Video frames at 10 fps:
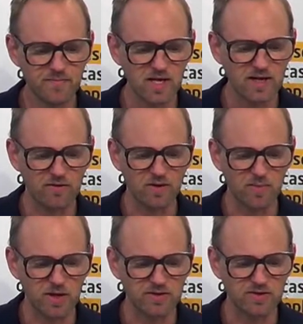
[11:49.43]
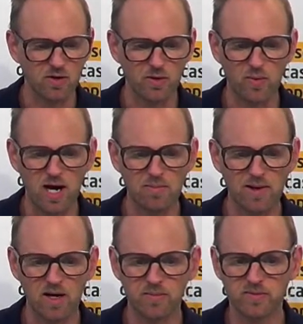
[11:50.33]
now the button is called white
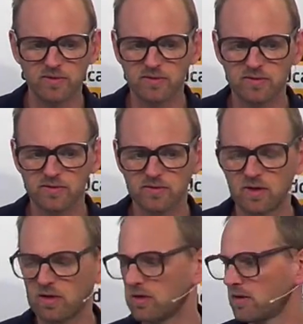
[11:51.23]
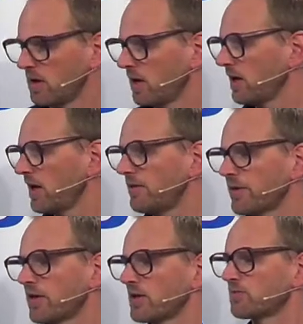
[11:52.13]
balance.
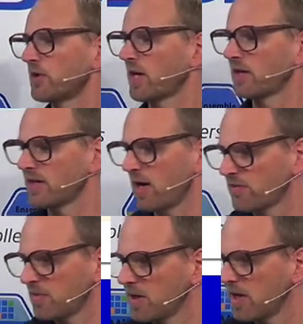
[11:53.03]
Everything is breaking down for me.